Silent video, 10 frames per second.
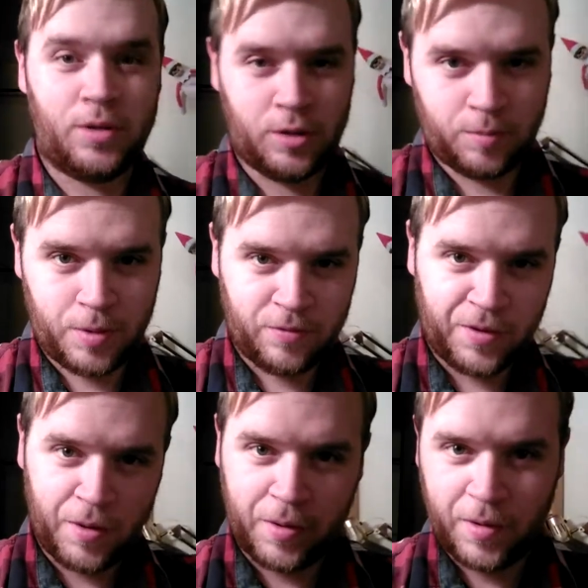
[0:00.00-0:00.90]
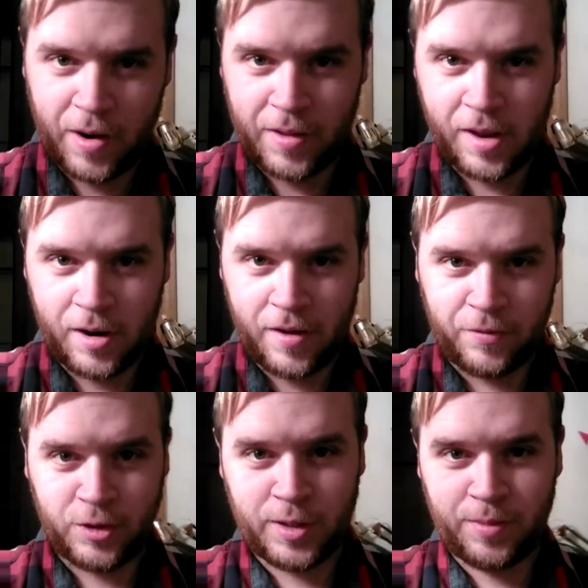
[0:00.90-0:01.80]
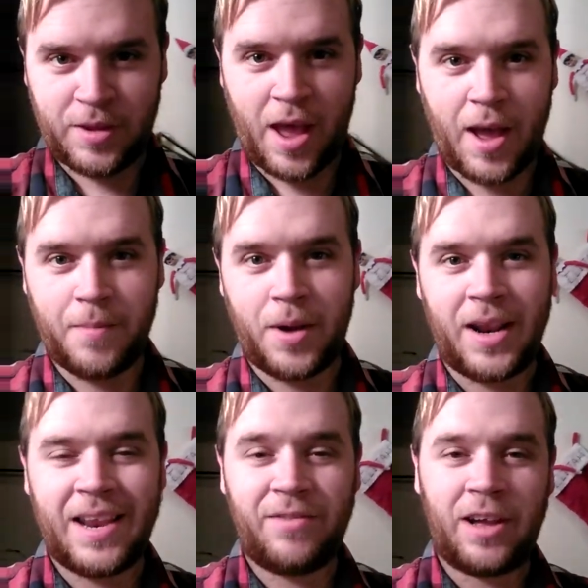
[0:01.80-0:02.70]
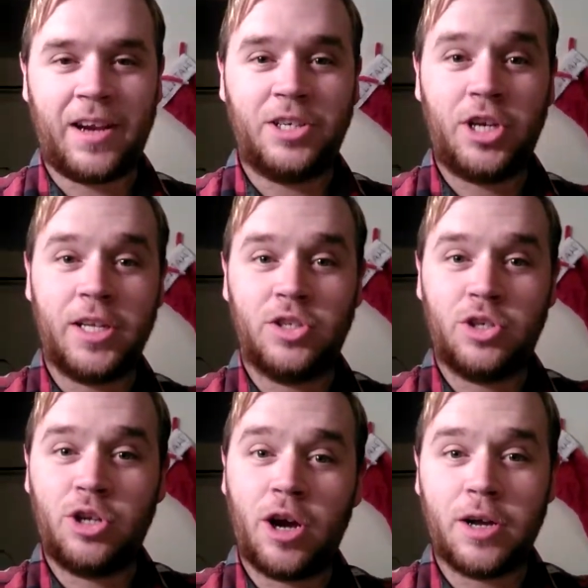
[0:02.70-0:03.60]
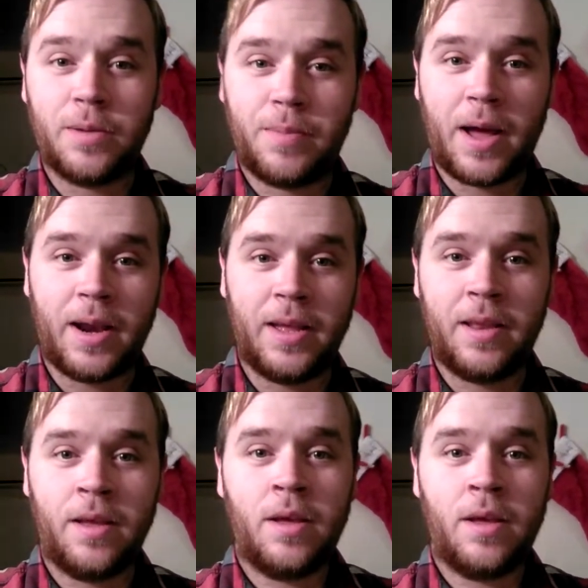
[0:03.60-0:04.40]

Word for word: It's been floating around the internet for some time, but I never got a chance to talk about it.